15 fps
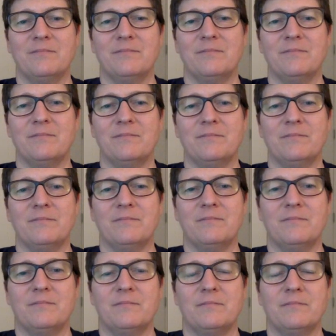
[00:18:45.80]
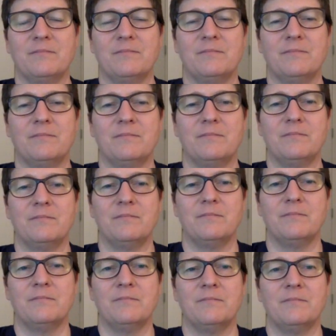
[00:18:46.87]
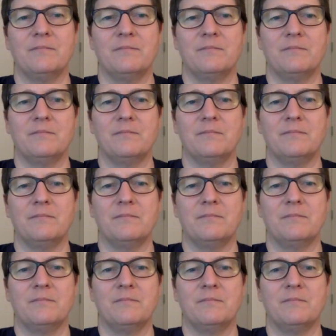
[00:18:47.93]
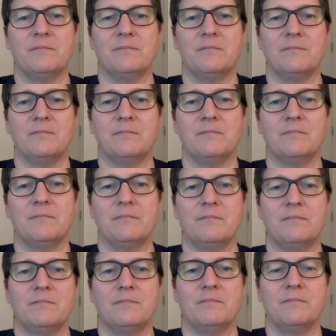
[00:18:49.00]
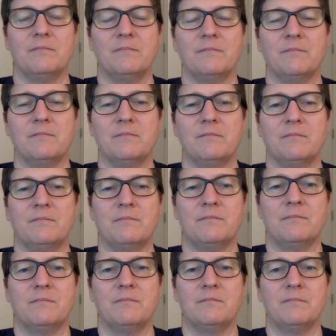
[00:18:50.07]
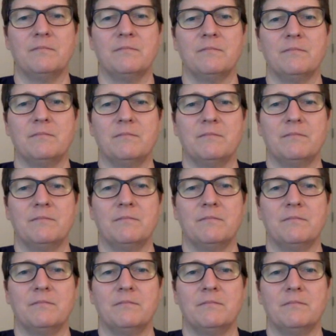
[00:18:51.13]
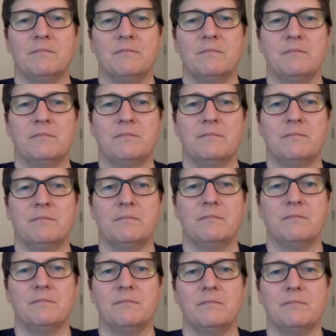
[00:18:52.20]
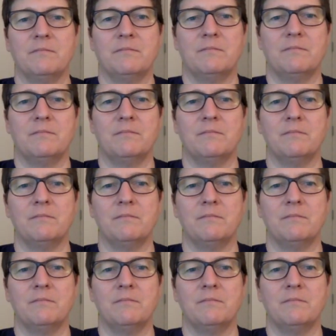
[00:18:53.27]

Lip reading: (not speaking)